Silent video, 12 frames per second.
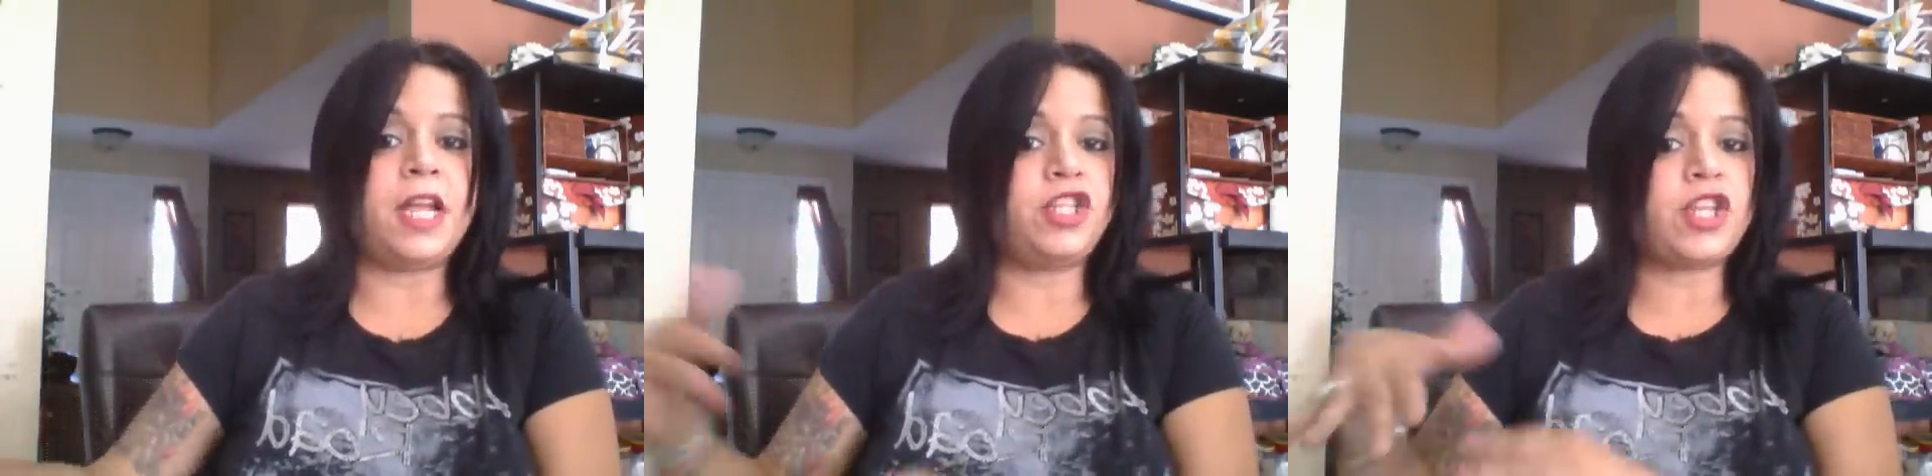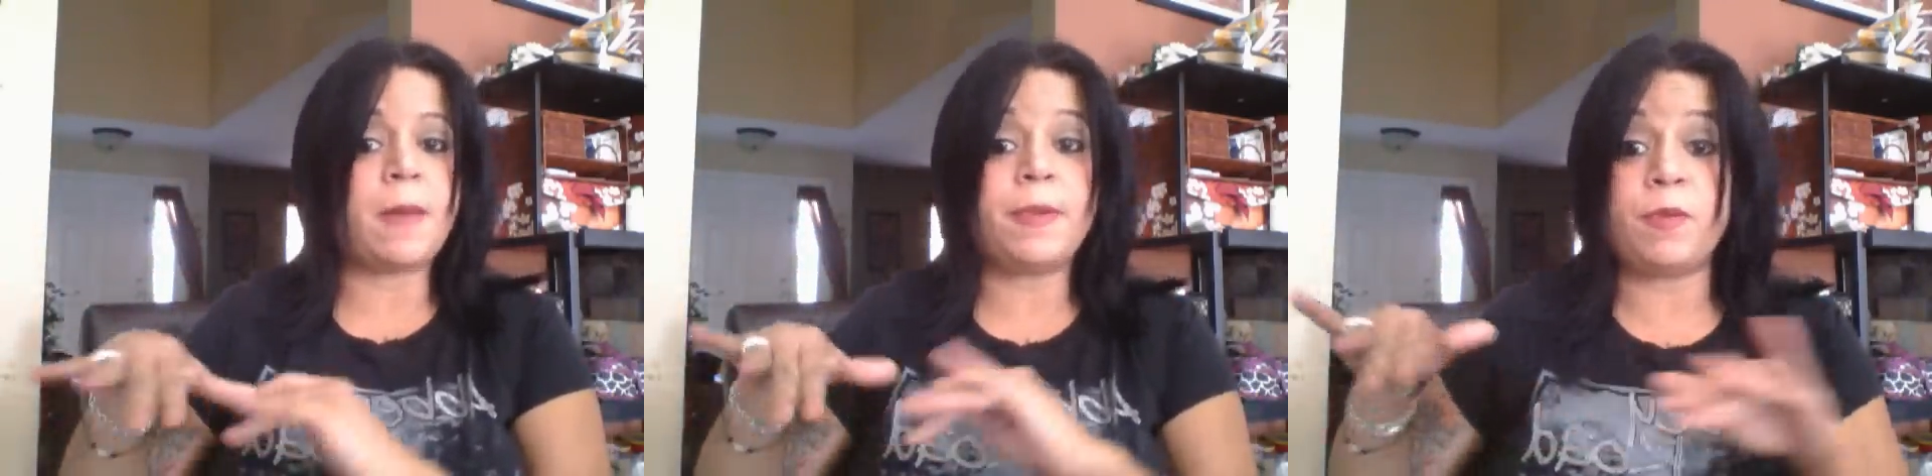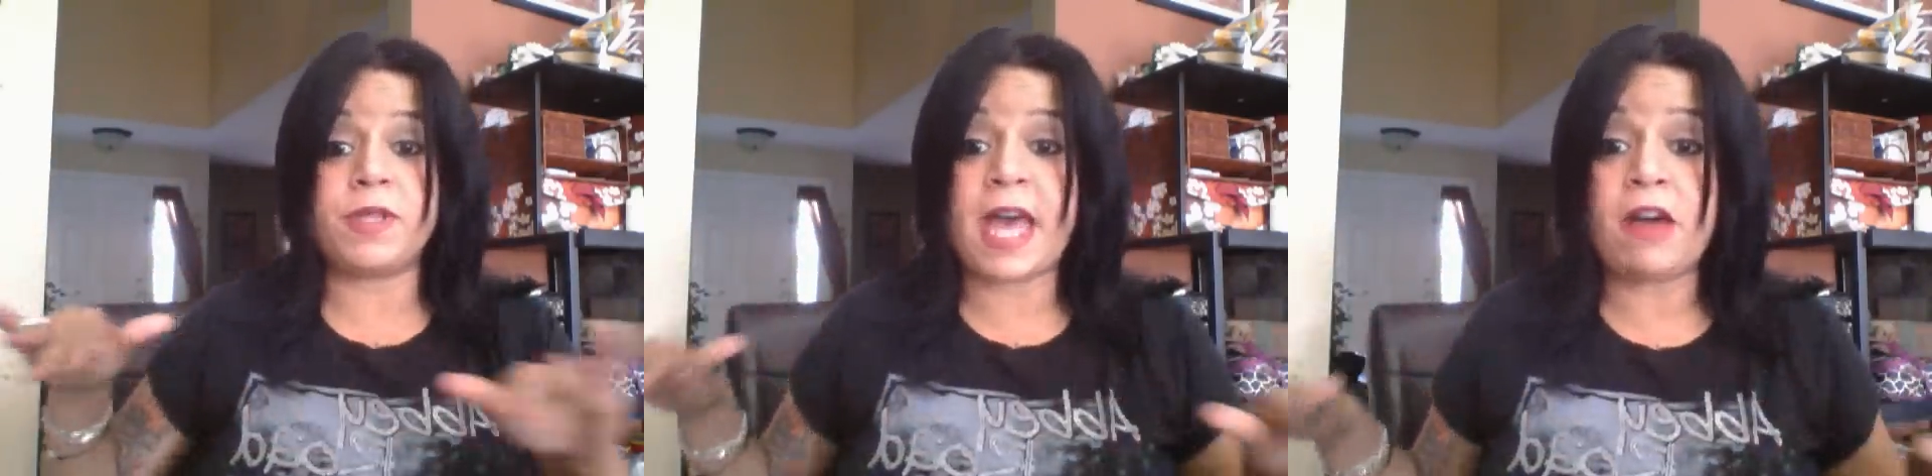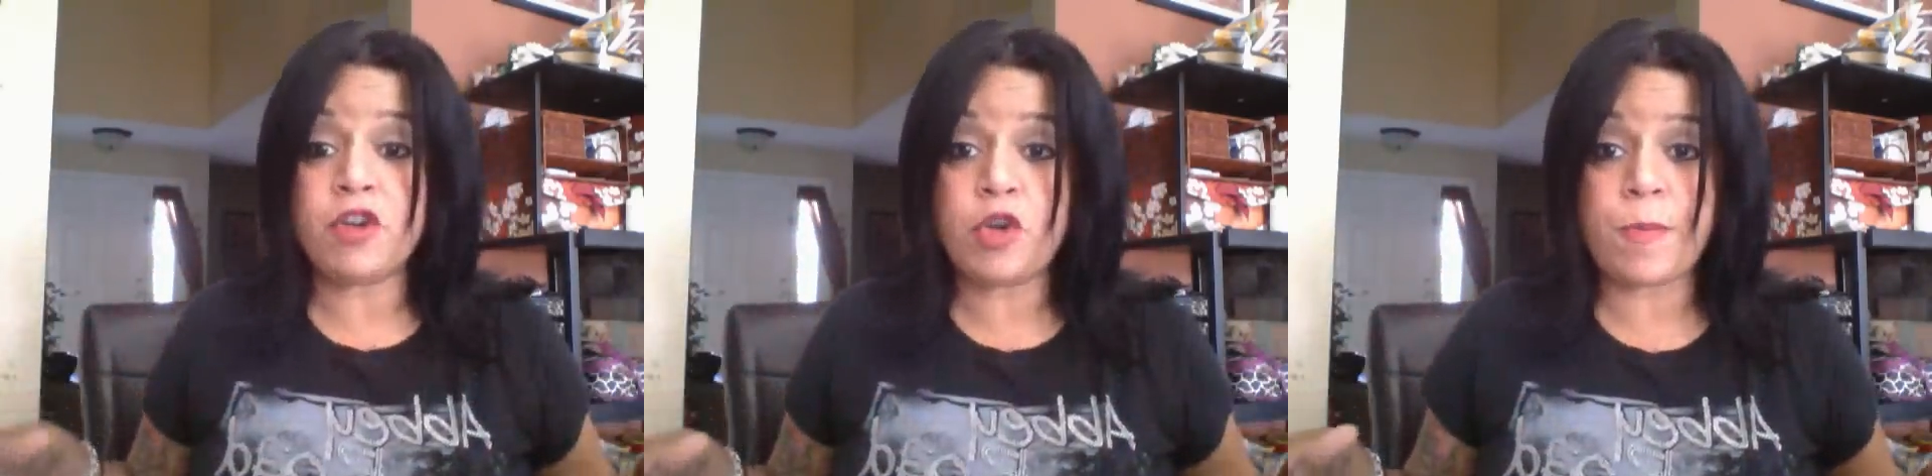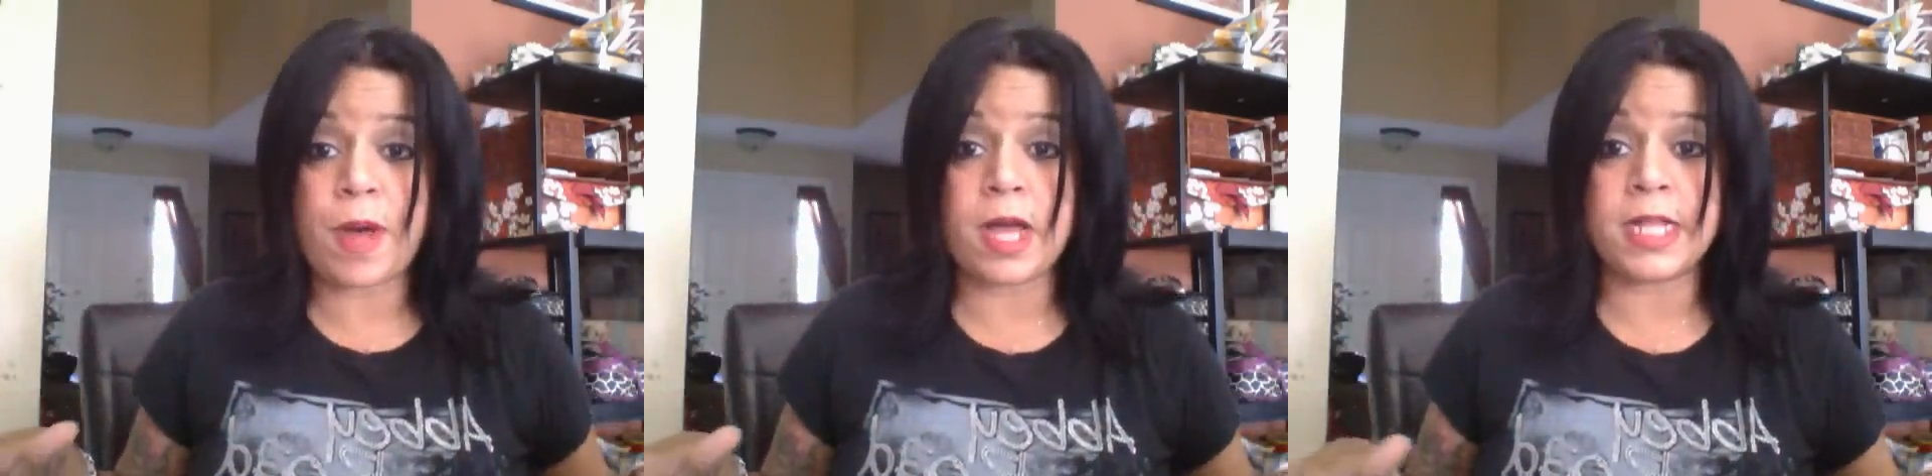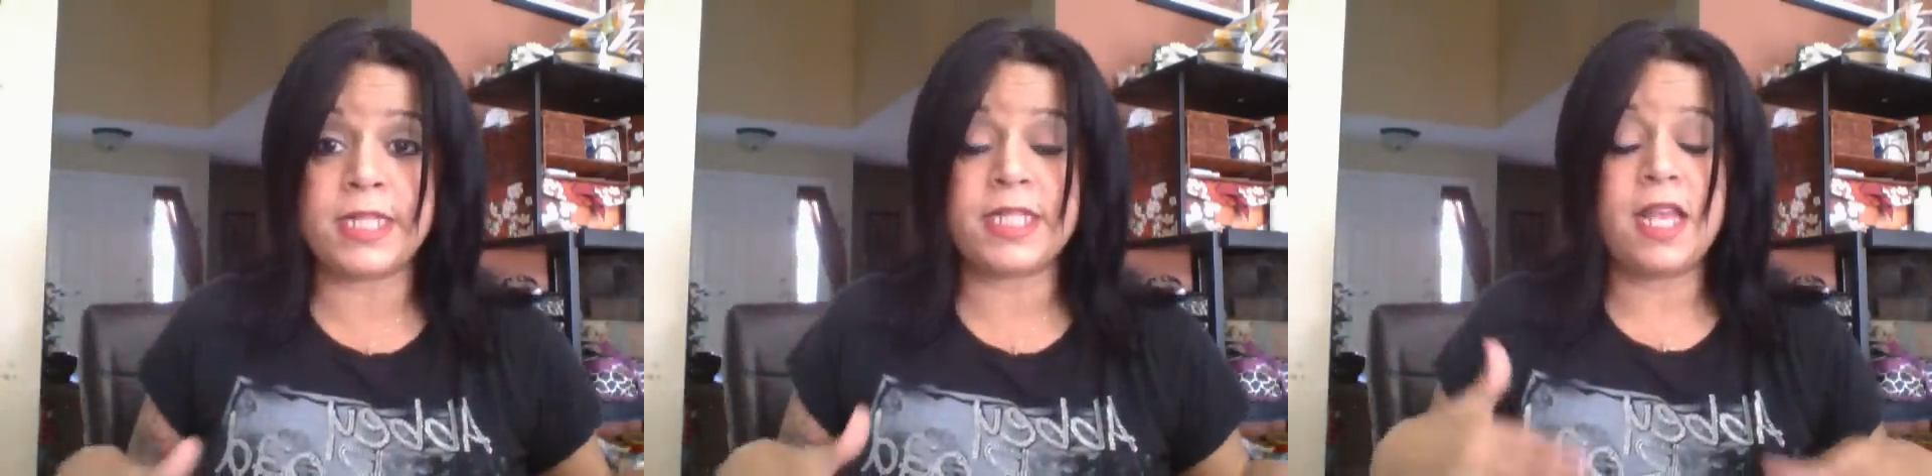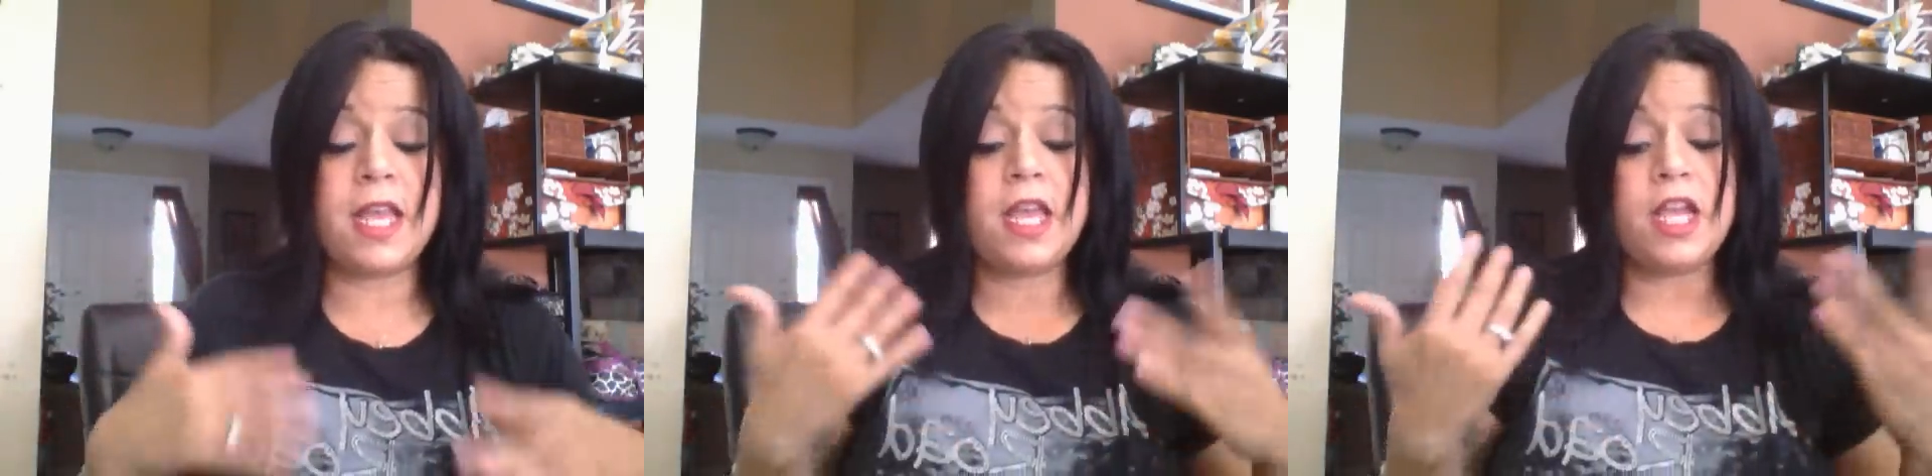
and shopping without coupons